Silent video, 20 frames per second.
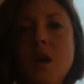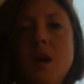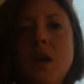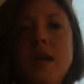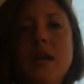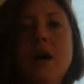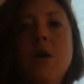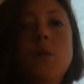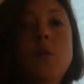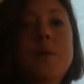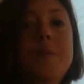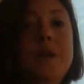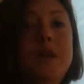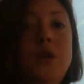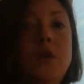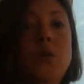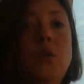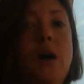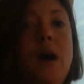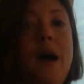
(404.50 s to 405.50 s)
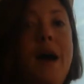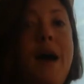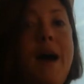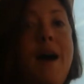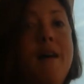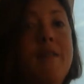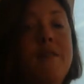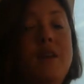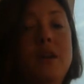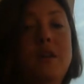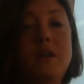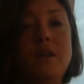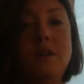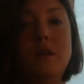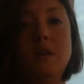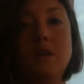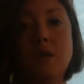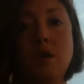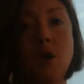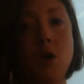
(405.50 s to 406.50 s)
Now, women who have
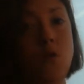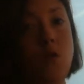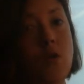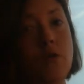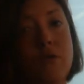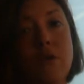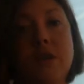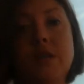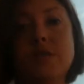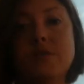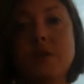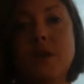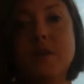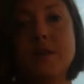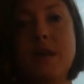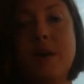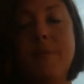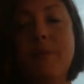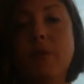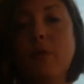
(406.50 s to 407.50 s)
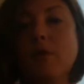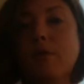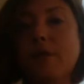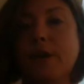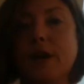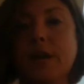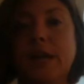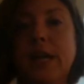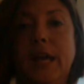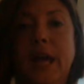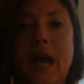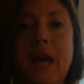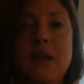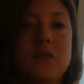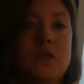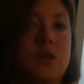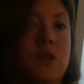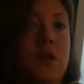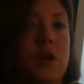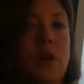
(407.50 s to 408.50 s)
no ovaries, for example, ovarian
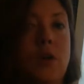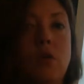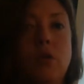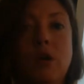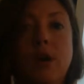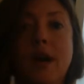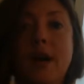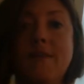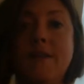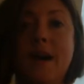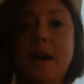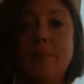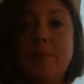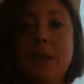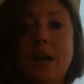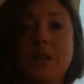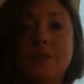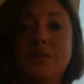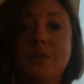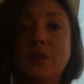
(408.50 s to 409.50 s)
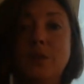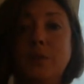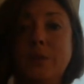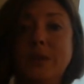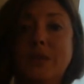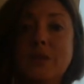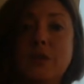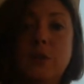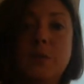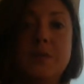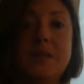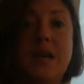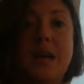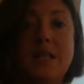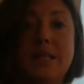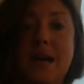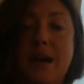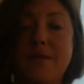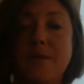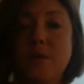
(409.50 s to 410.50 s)
cancer, or have had blocked fallopian tubes and had
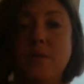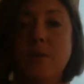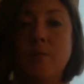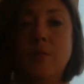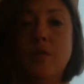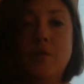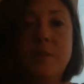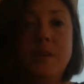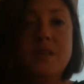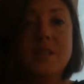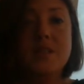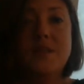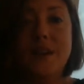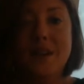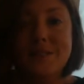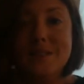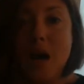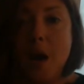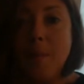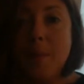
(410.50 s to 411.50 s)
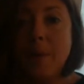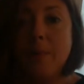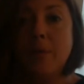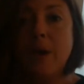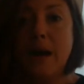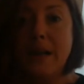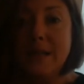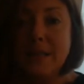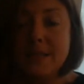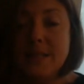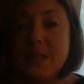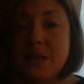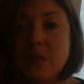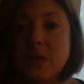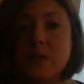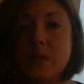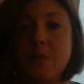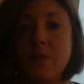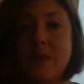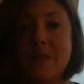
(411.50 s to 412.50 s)
to have them removed because of ectopic pregnancies
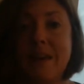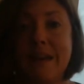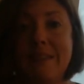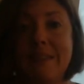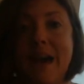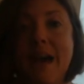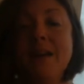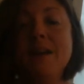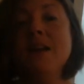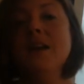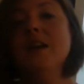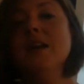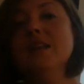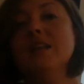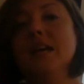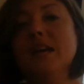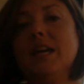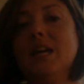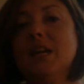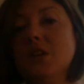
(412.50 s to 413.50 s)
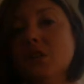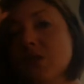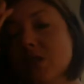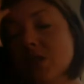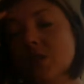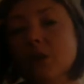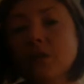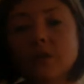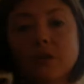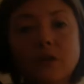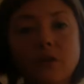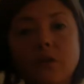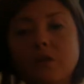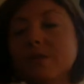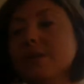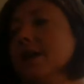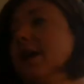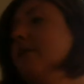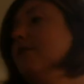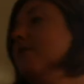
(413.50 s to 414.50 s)
or something like that, they can use a donor
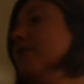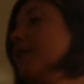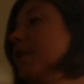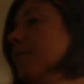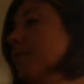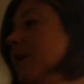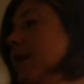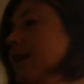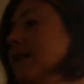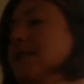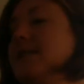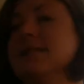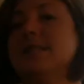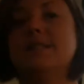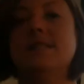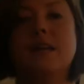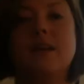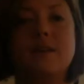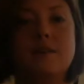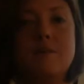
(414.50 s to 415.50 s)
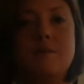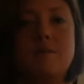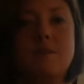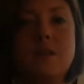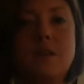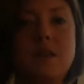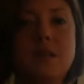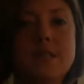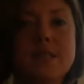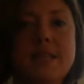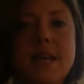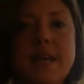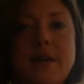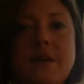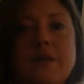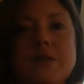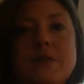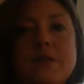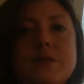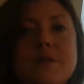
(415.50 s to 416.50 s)
oocyte for their pregnancy
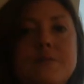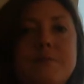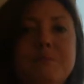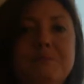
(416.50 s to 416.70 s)
cycles.